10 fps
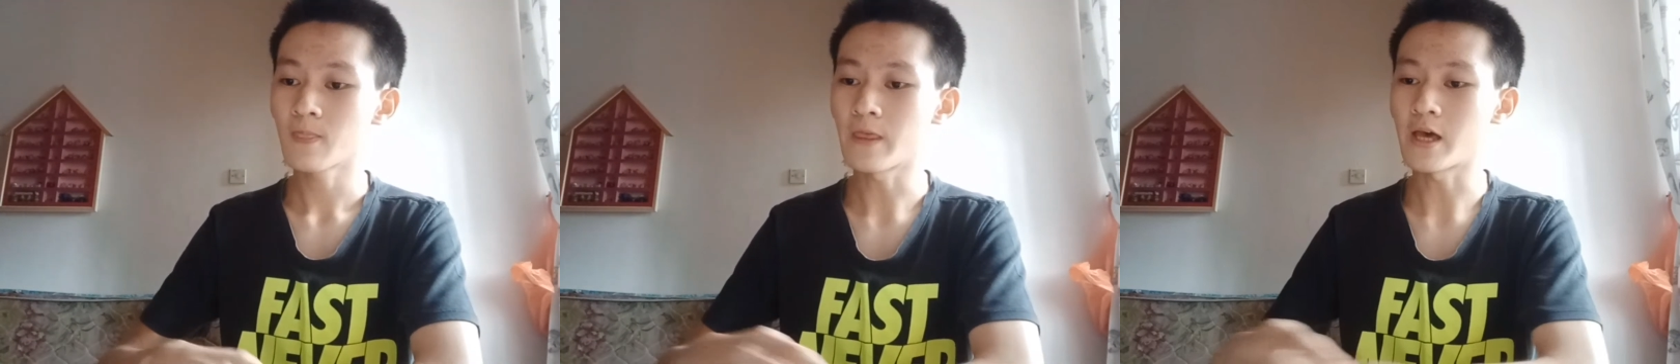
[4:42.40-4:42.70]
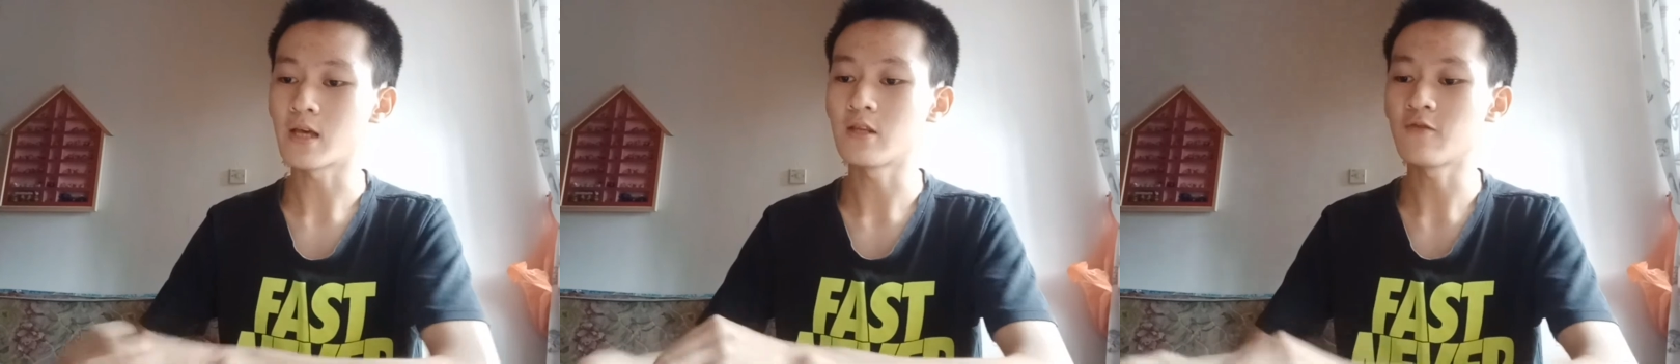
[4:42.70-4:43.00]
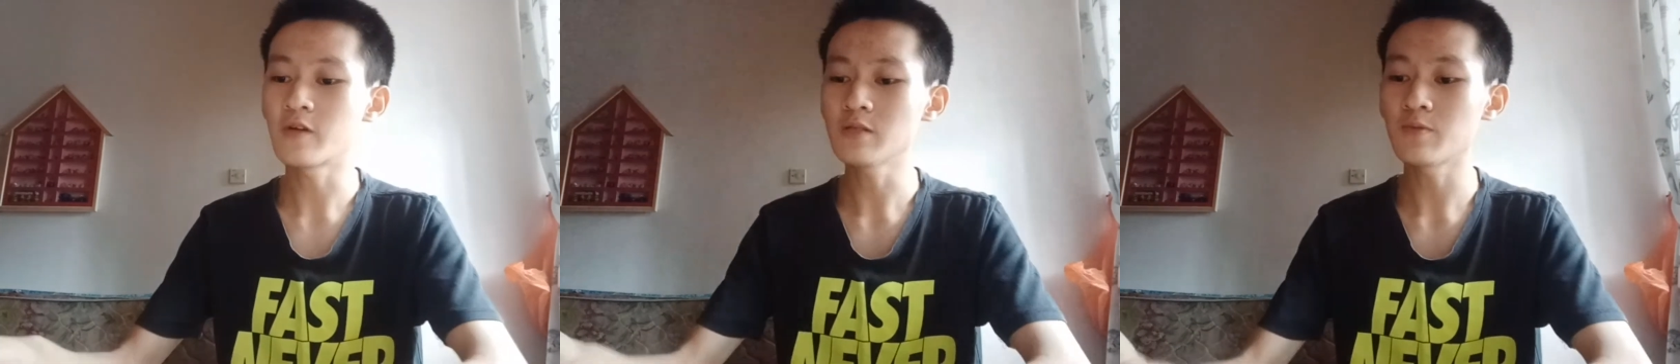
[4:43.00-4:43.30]
the
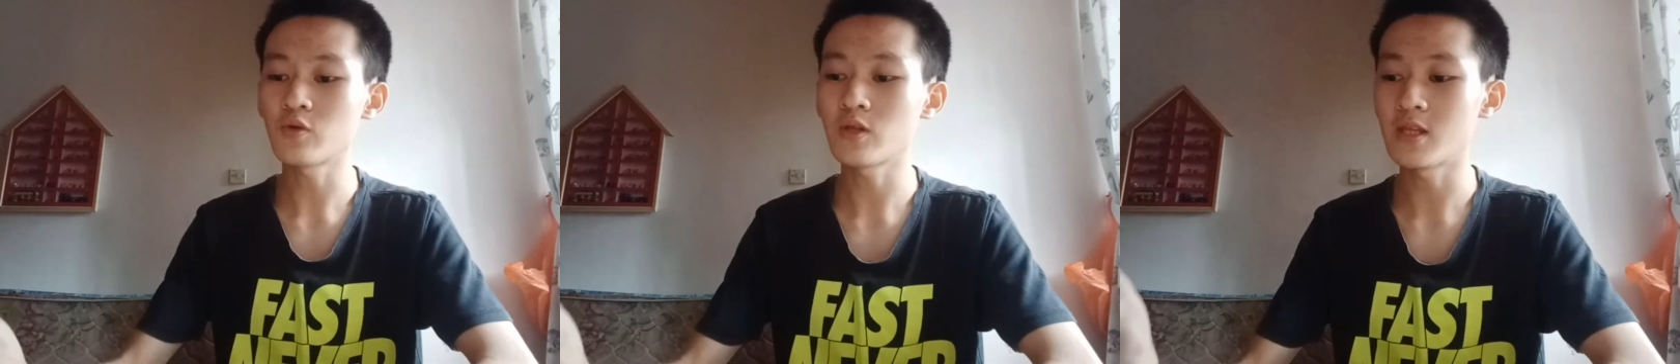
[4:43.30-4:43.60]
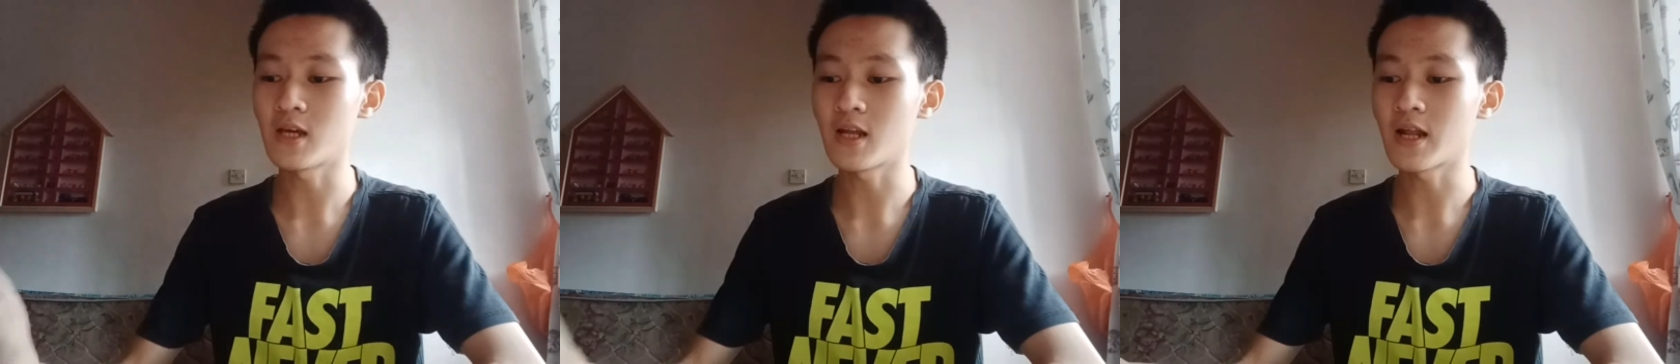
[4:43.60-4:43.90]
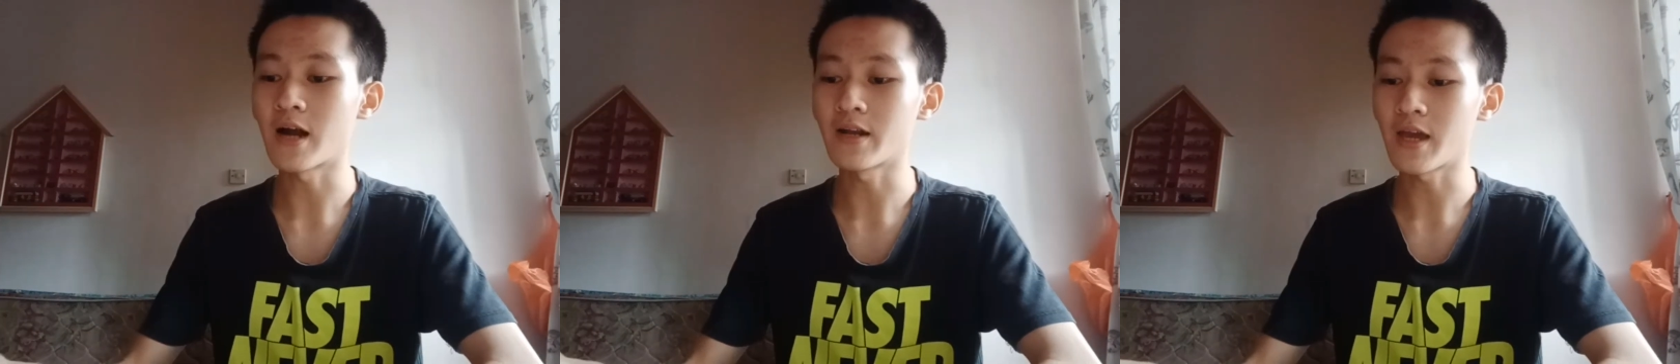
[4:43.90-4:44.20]
difference between DNA
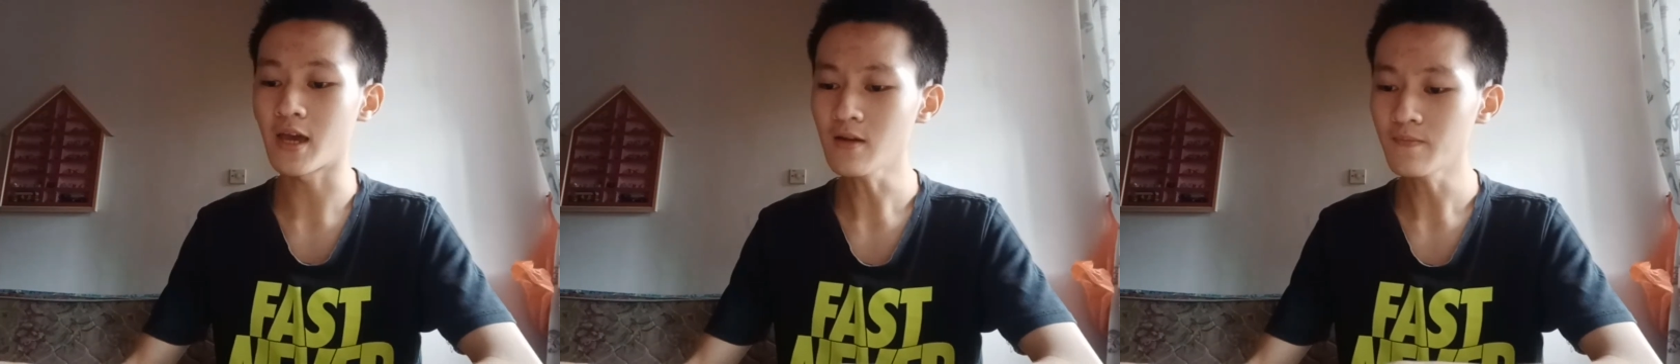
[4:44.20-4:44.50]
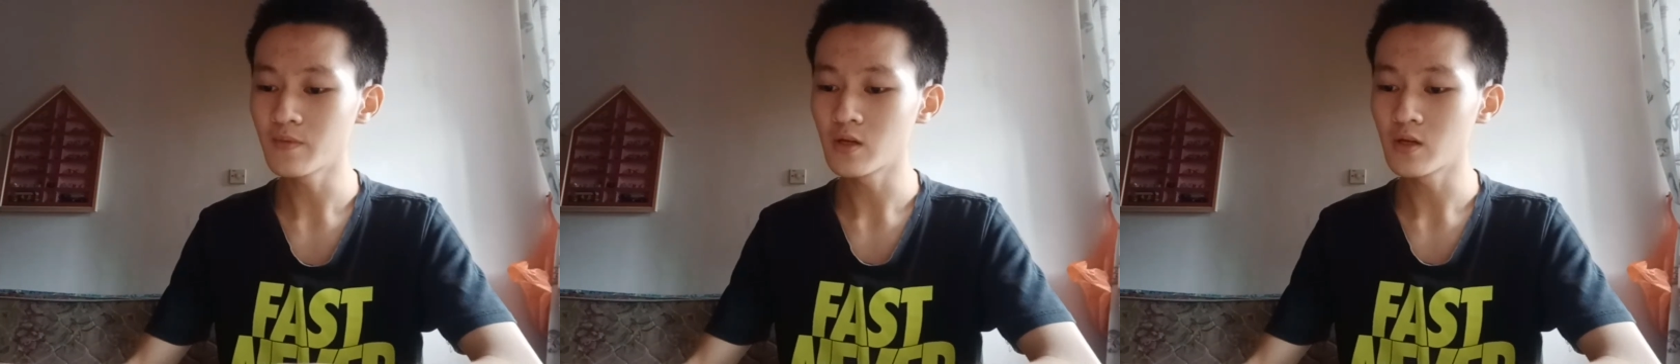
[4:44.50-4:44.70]
and RNA,